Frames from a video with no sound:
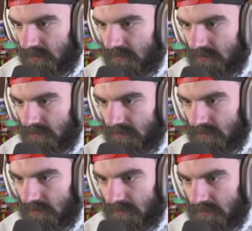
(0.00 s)

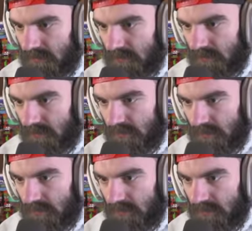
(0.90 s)

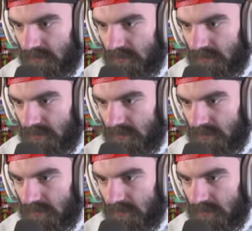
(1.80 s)
(no one is talking)